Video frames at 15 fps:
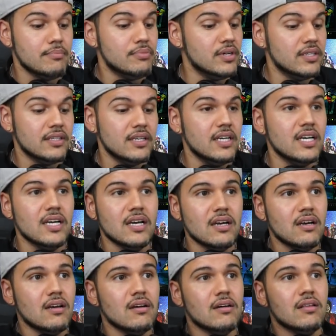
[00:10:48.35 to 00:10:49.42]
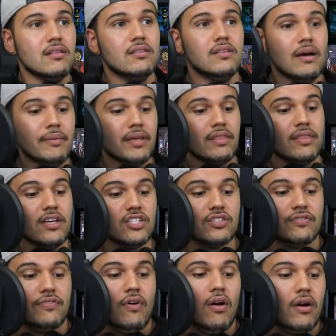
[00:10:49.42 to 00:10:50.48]
But I mean, thus
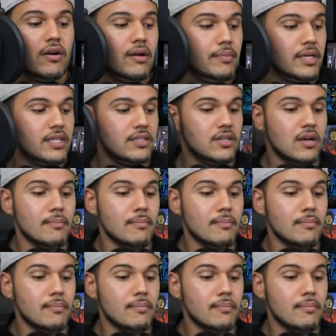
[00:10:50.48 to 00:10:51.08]
far, I mean,